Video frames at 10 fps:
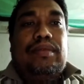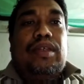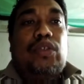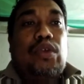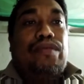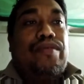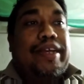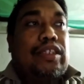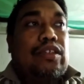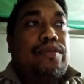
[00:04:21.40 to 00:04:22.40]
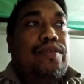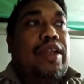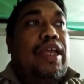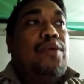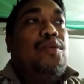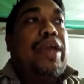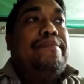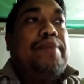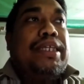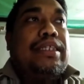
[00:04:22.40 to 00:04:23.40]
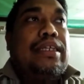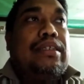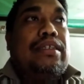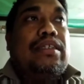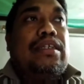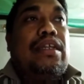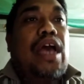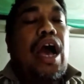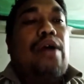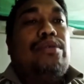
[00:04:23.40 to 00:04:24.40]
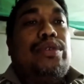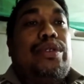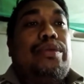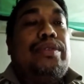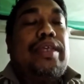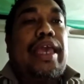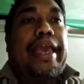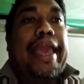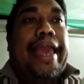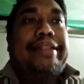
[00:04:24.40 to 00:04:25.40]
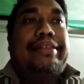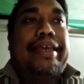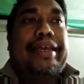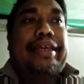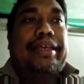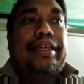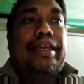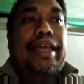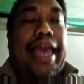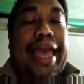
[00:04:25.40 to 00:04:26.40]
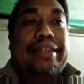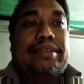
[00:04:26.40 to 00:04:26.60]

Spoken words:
So first of all we must understand how to use a and a. And